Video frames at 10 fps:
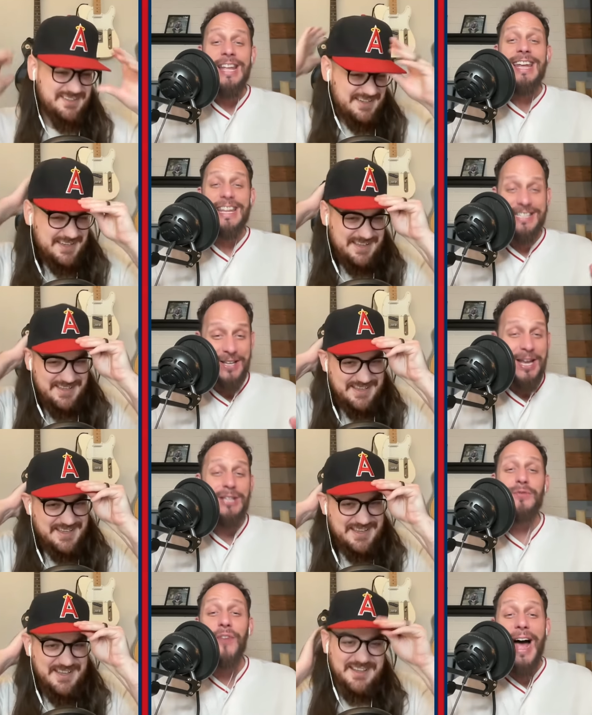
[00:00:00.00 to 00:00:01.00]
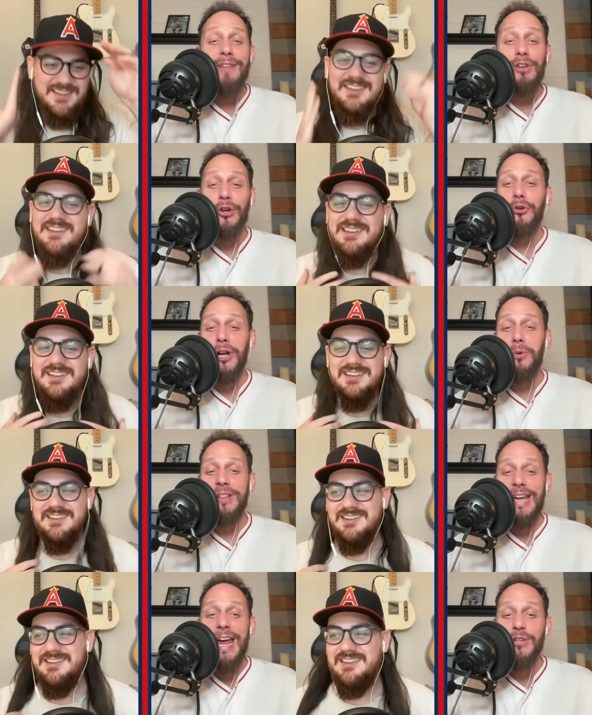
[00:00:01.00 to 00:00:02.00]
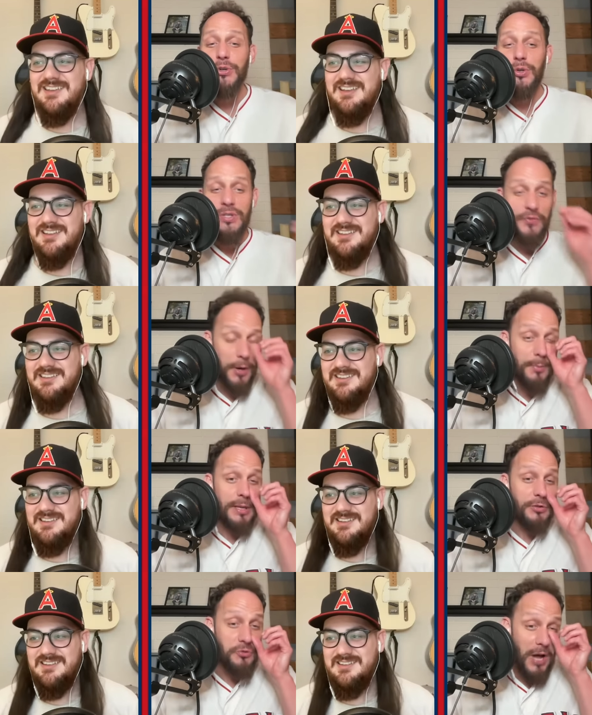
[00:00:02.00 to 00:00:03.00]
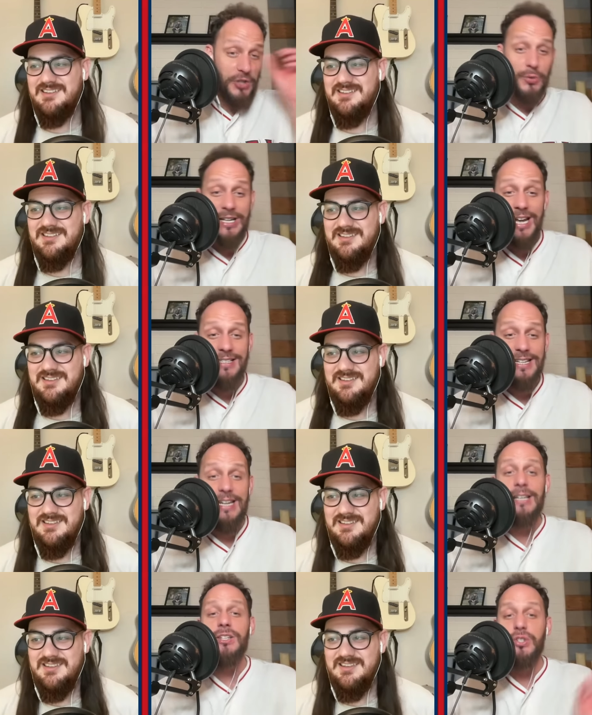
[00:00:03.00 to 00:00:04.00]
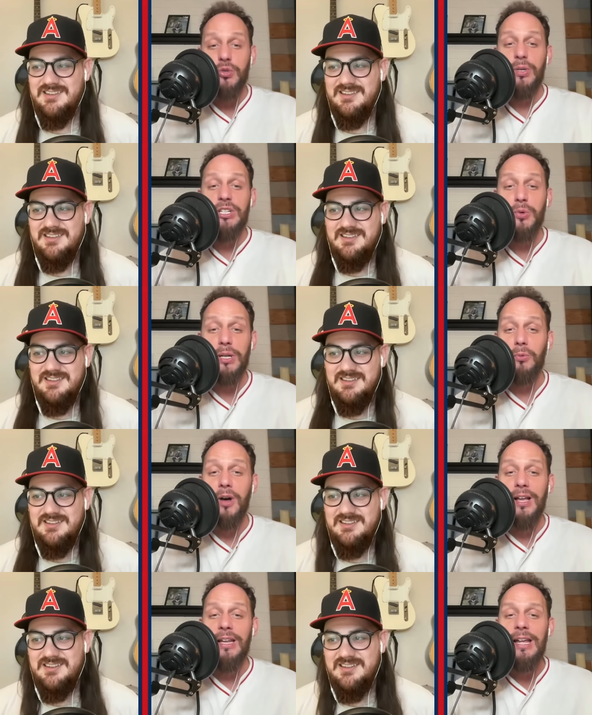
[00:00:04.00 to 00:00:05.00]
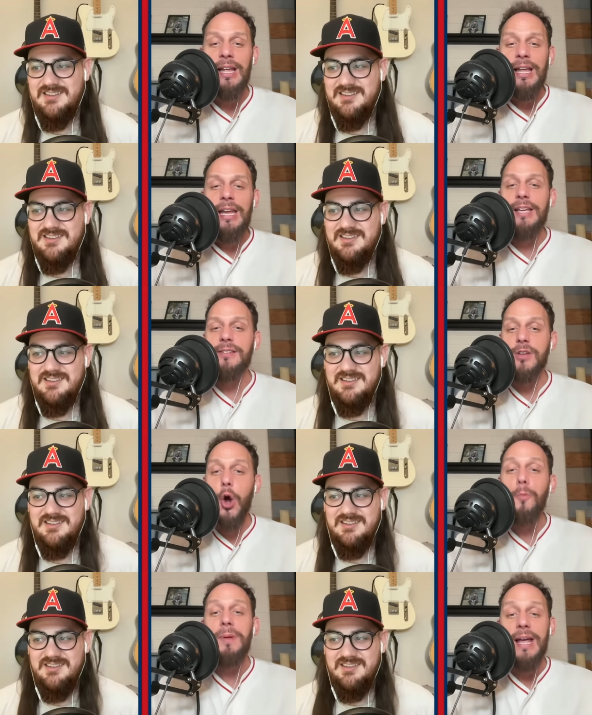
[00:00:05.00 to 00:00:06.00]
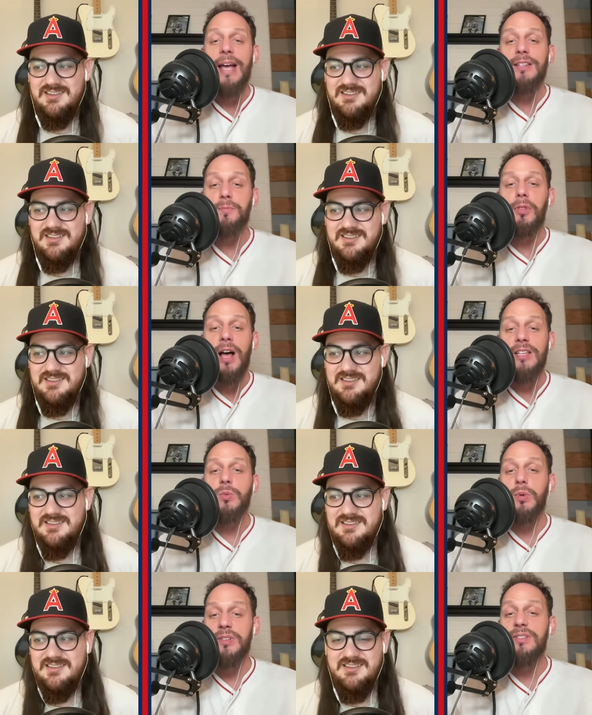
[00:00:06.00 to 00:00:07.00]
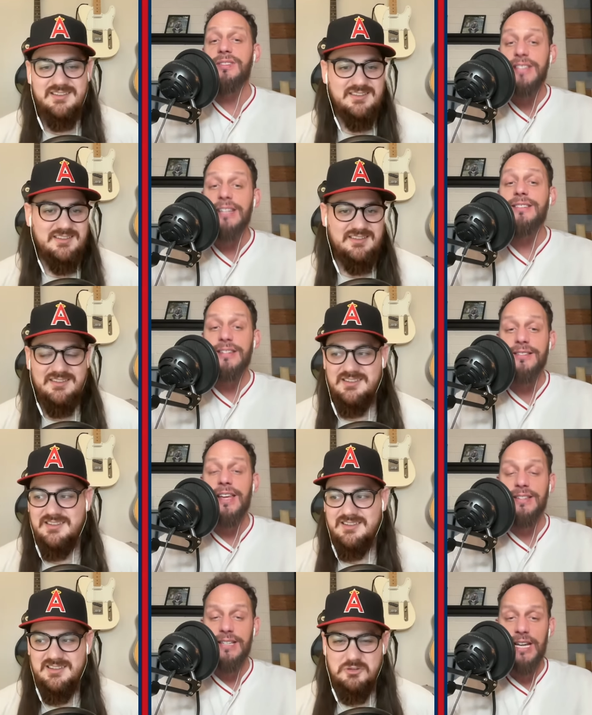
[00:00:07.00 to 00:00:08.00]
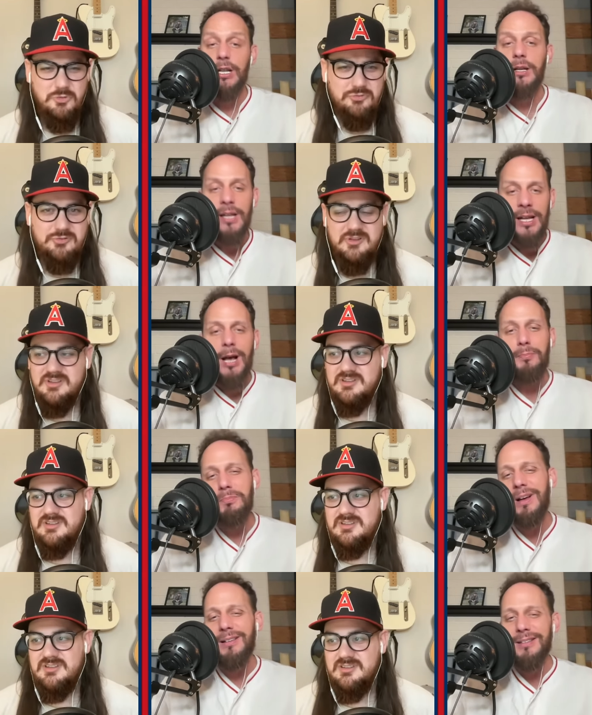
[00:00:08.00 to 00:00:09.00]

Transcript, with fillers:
Speaker 1: his, his, five year career with the Angels from uh, 2019 to 2021, his OPS plus was 66. And he had a, a, a,